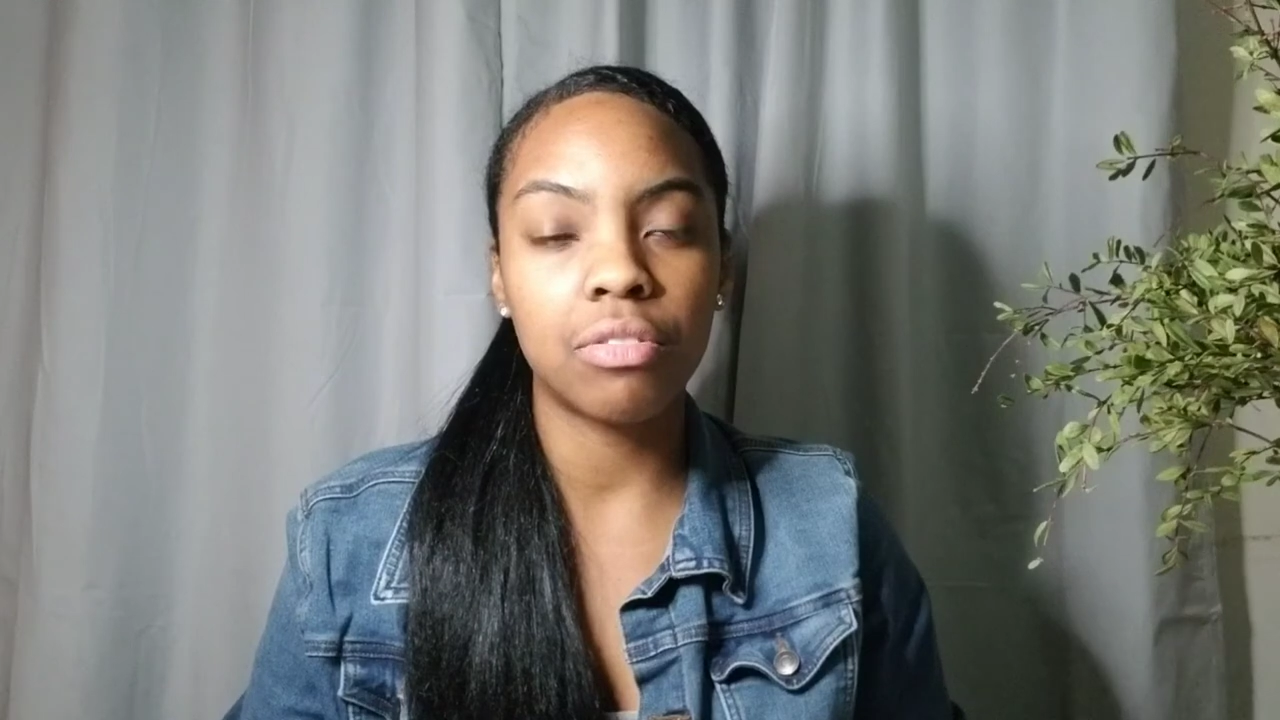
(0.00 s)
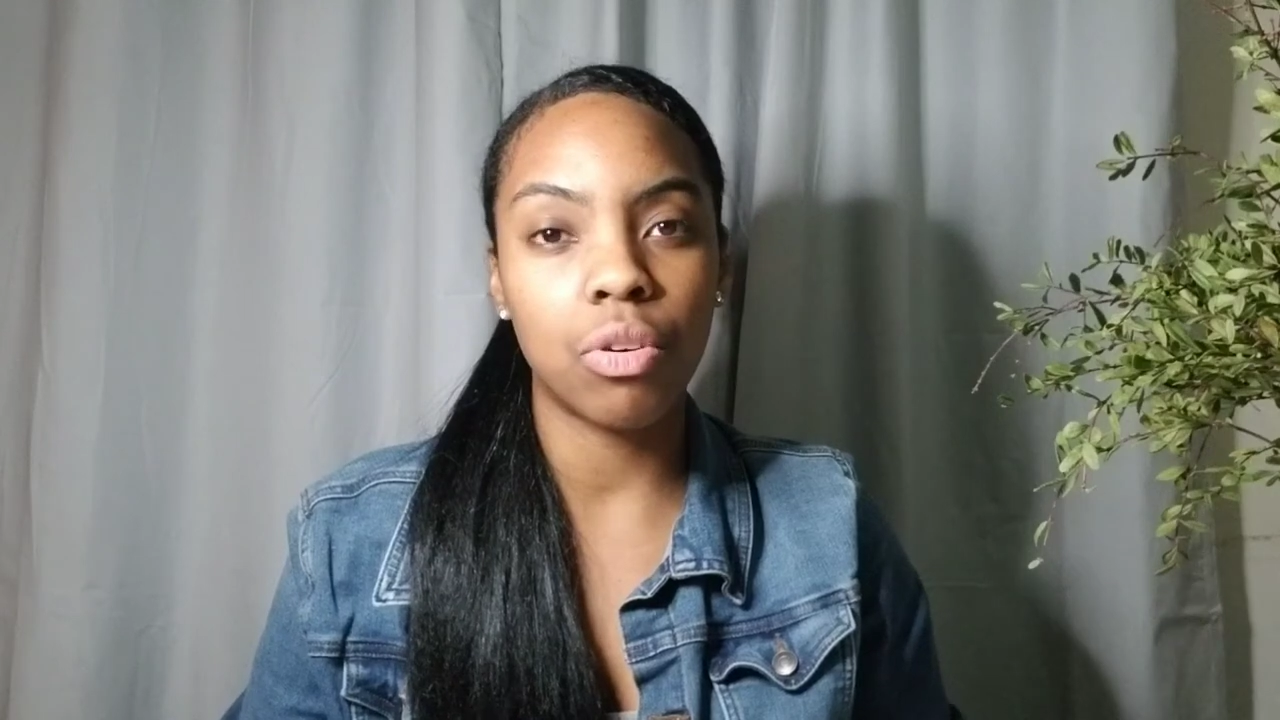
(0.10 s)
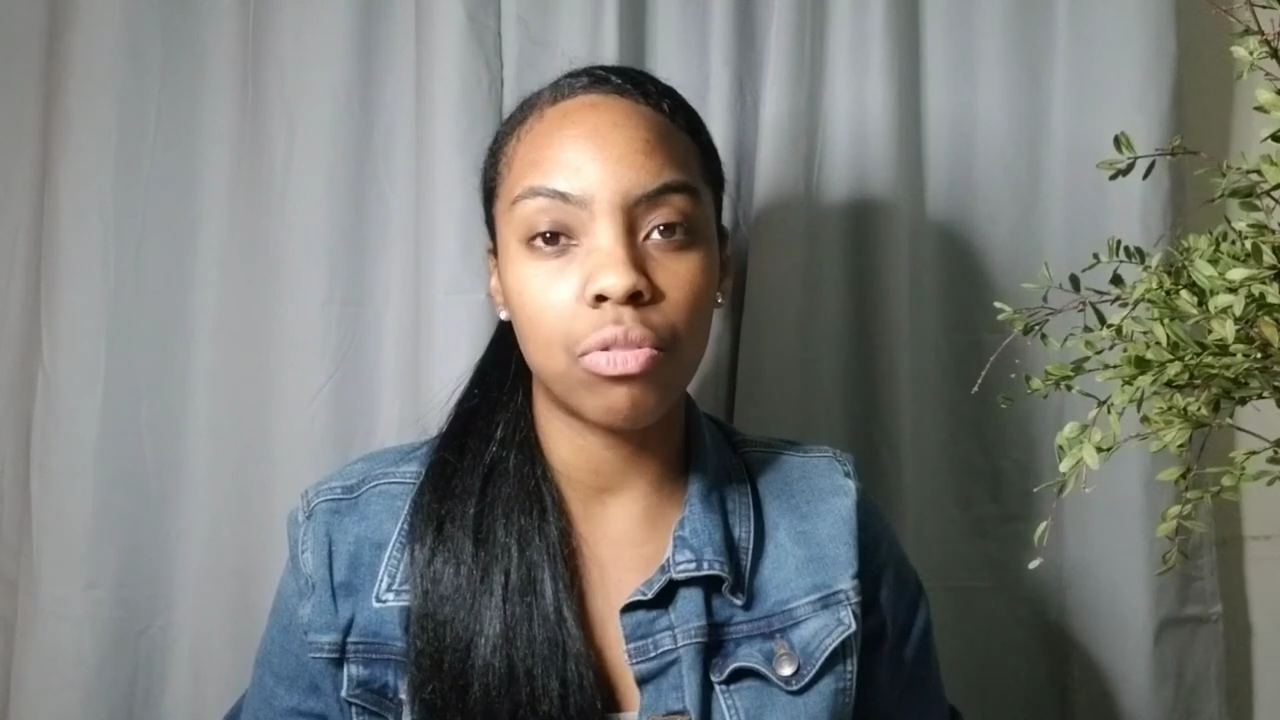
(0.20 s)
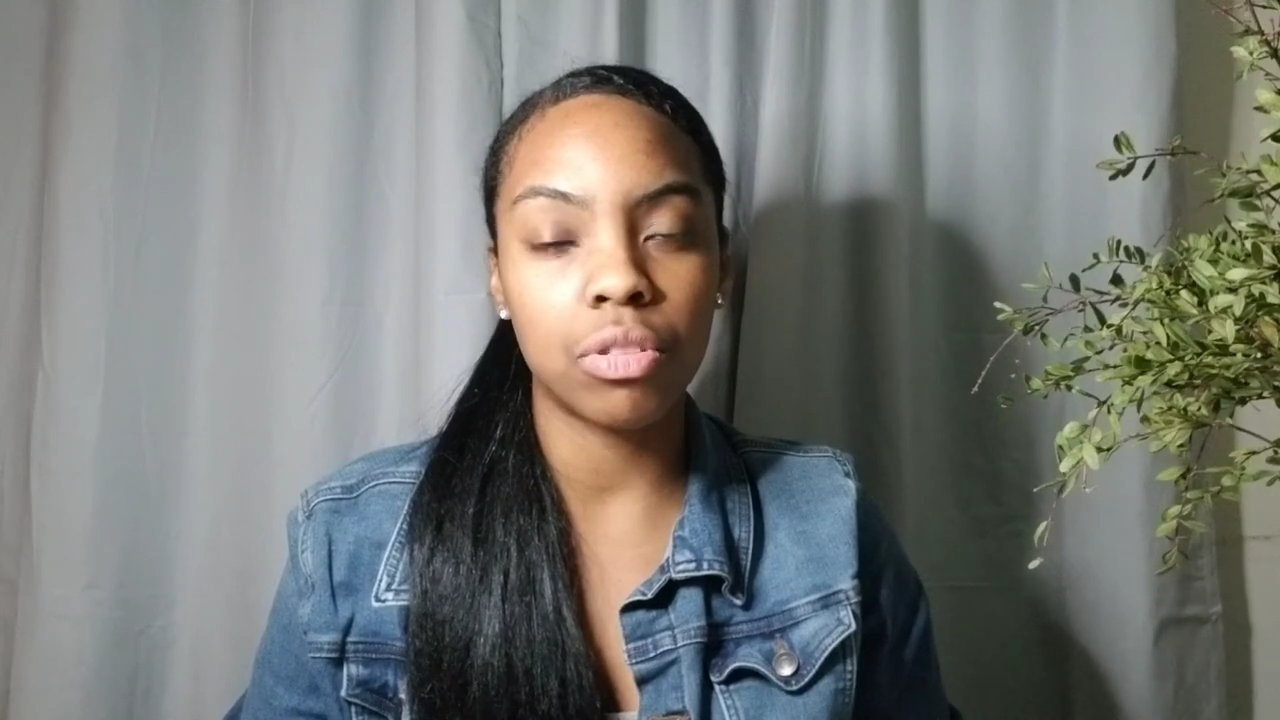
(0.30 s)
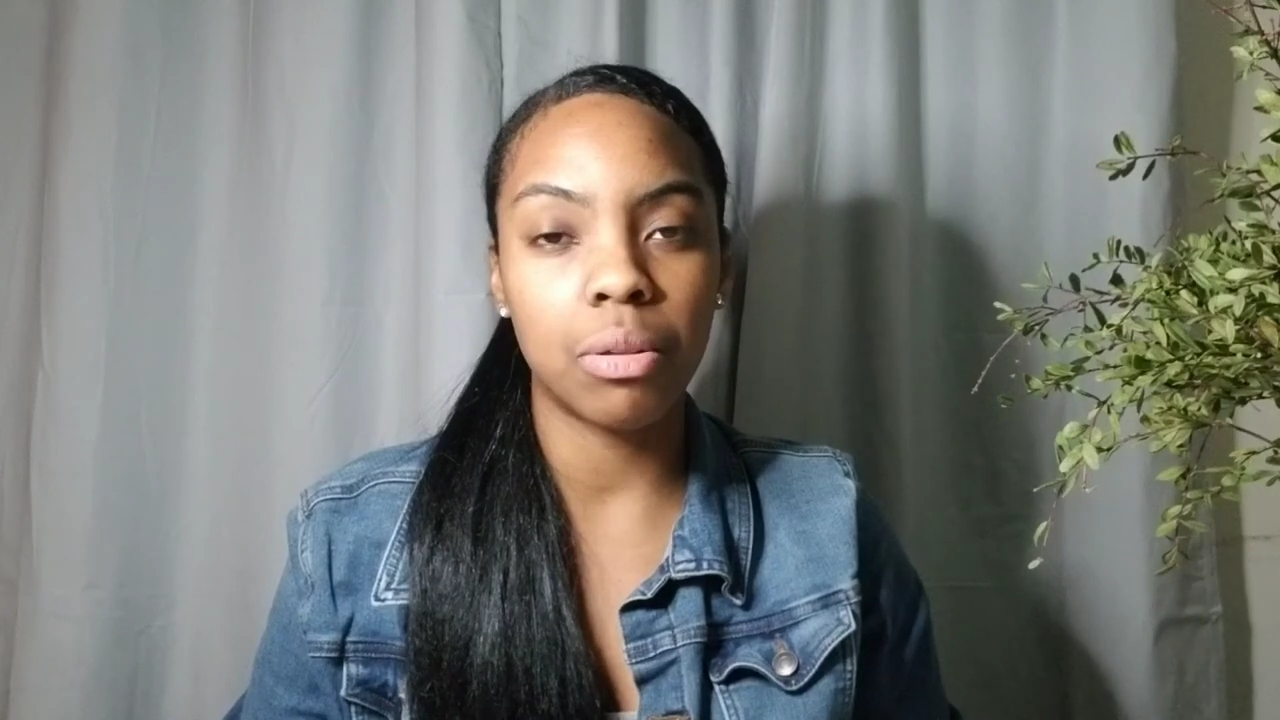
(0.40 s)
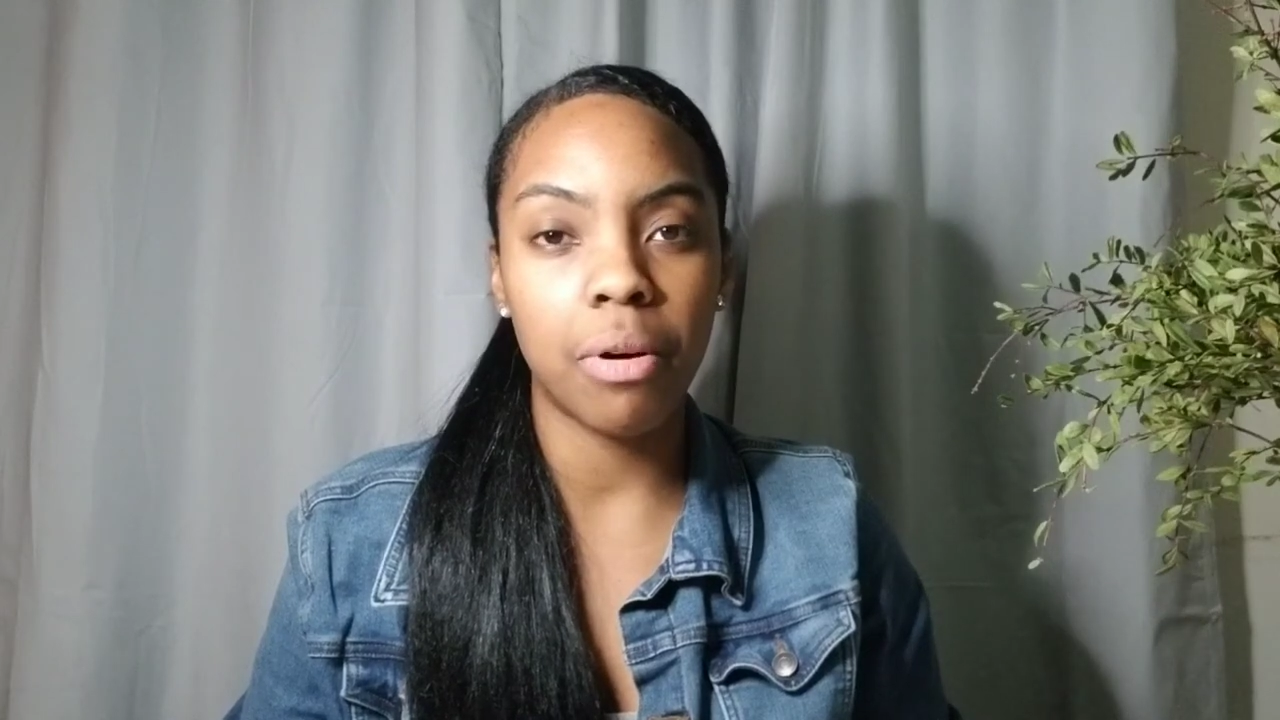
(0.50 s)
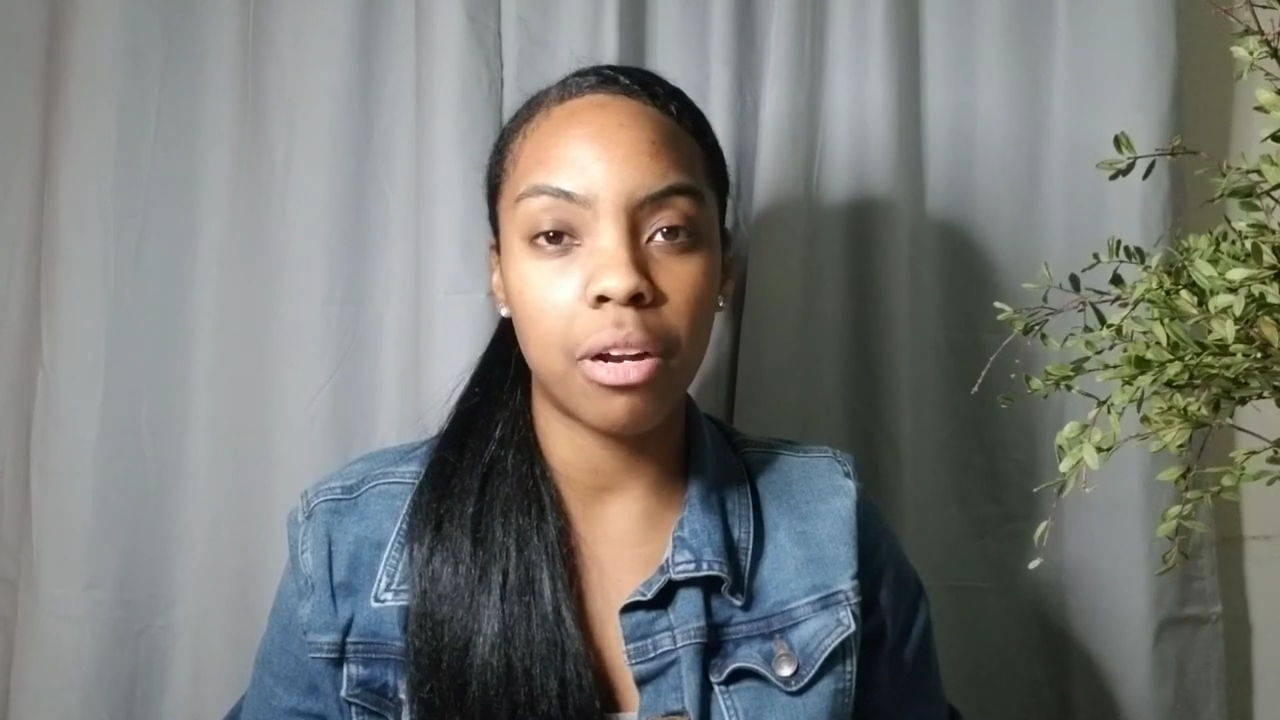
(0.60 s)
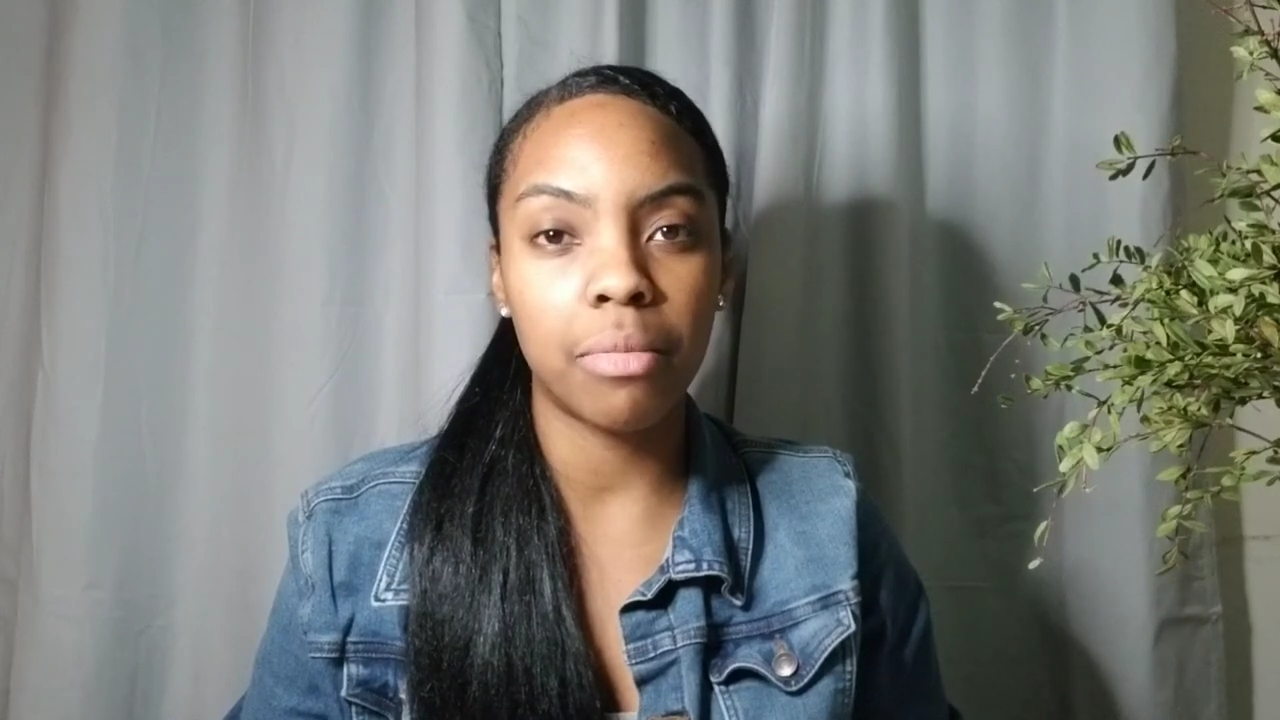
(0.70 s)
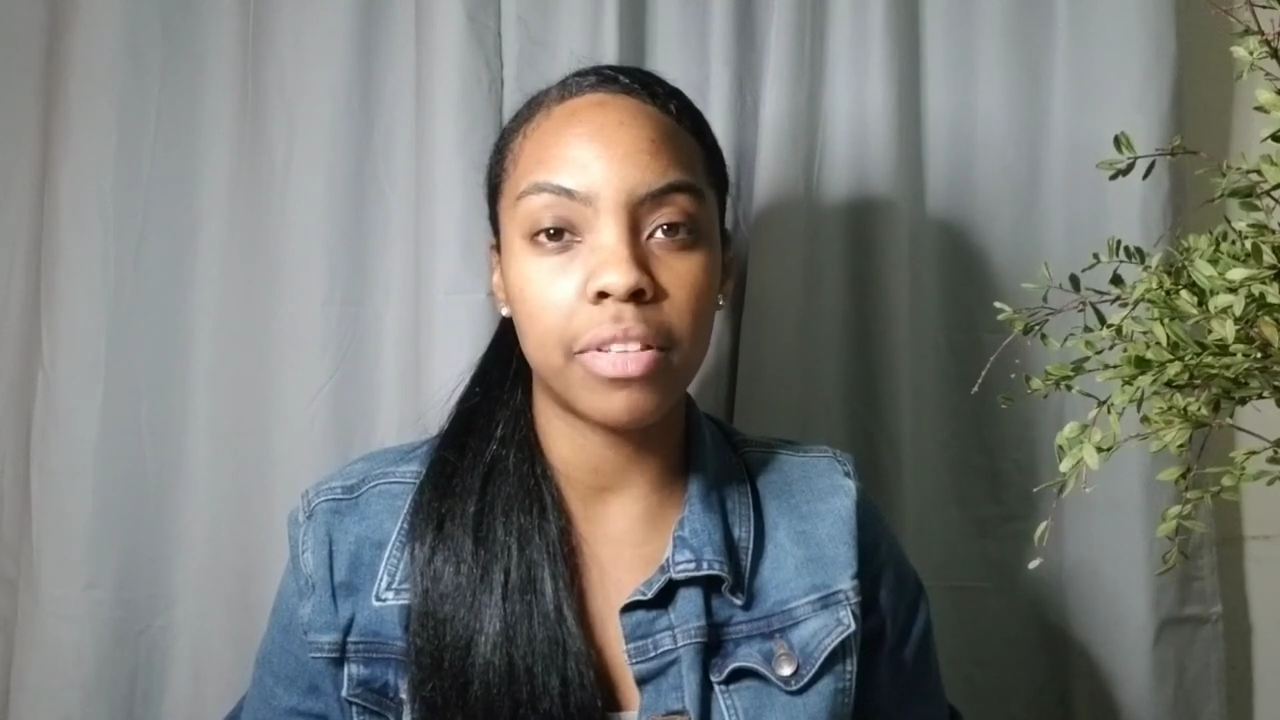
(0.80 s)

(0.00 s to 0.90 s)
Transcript: to go to the bottom